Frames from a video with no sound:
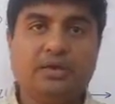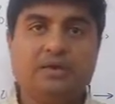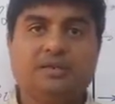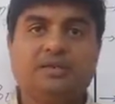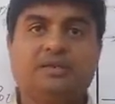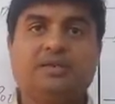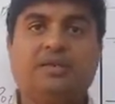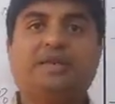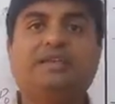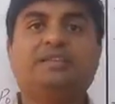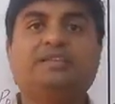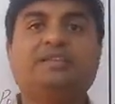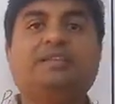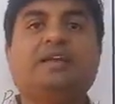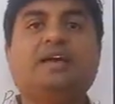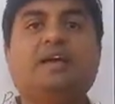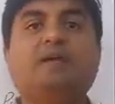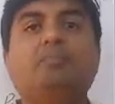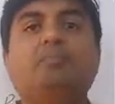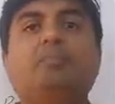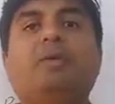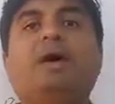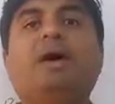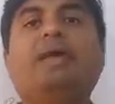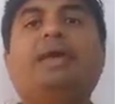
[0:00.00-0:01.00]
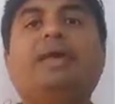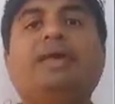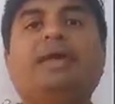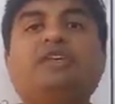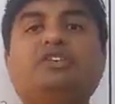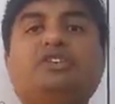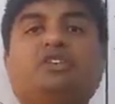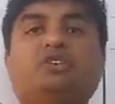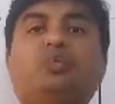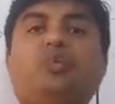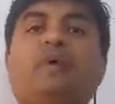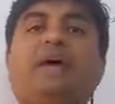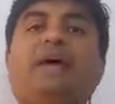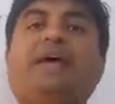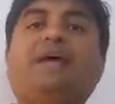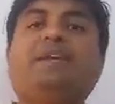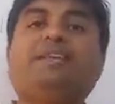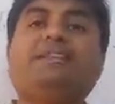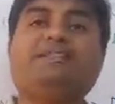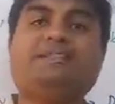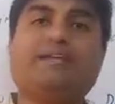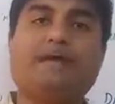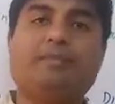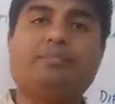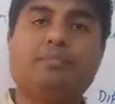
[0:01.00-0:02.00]
See, stigma needs to
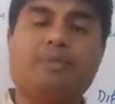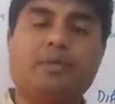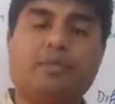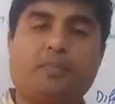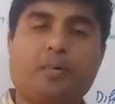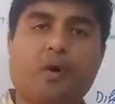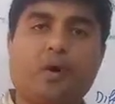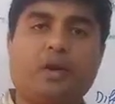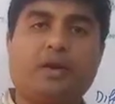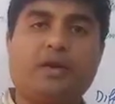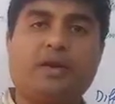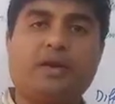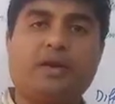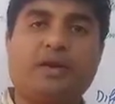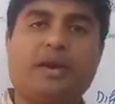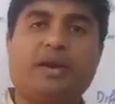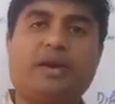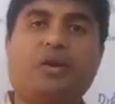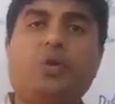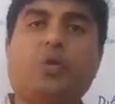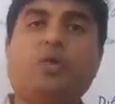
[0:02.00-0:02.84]
accept the pollen grain,